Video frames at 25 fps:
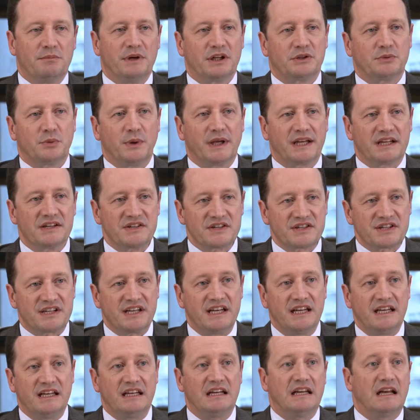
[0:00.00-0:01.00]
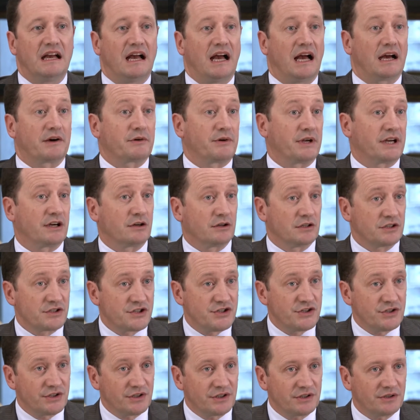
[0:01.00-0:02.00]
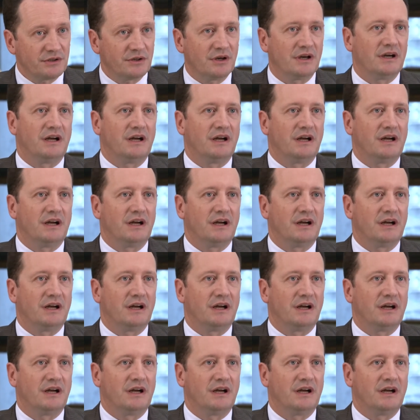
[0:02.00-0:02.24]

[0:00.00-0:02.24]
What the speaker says: but we can see agriculture,